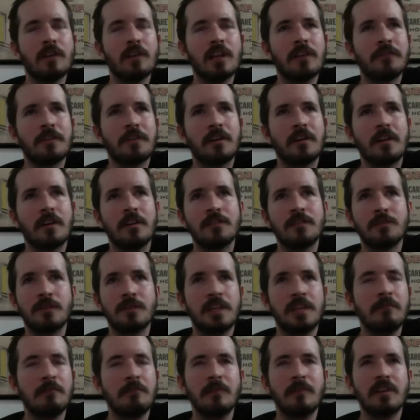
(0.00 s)
left the
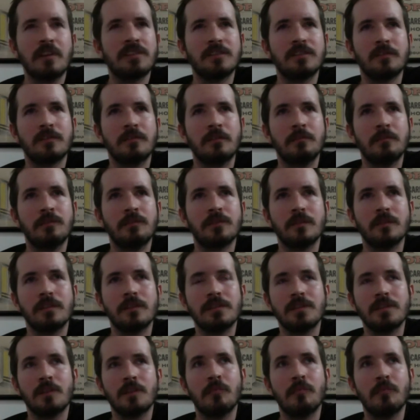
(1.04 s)
country, he must have, I'm sure,
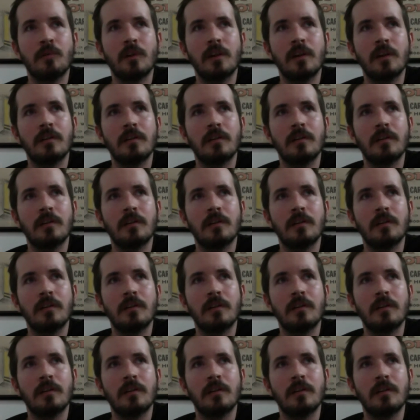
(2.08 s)
at some point.